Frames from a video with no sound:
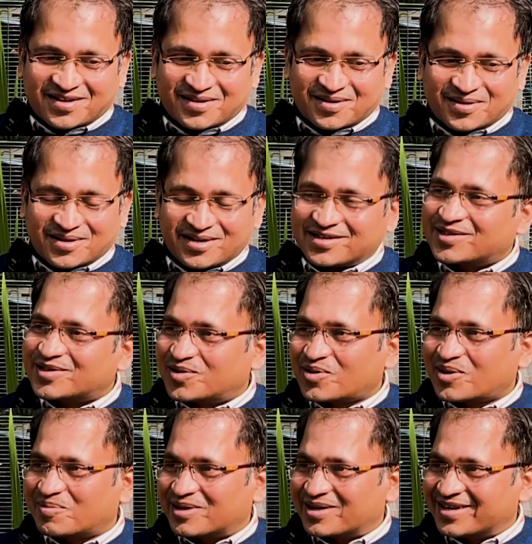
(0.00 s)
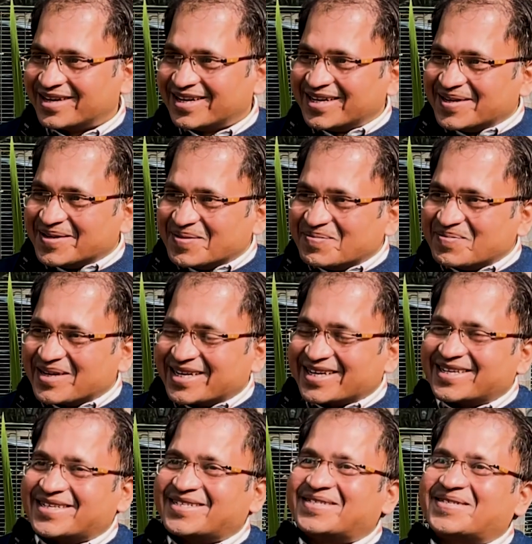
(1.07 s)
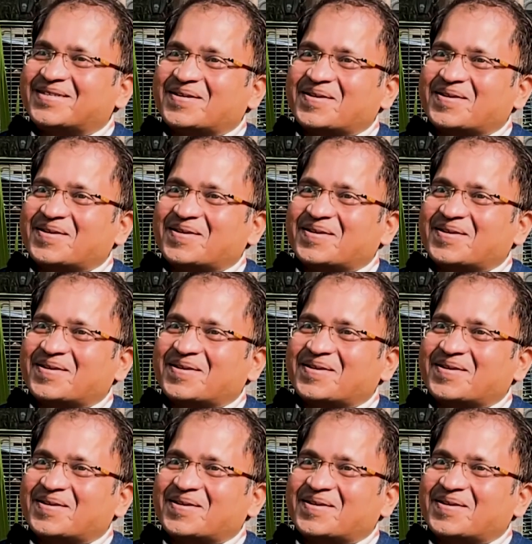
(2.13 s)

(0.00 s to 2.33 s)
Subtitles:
it's doable, because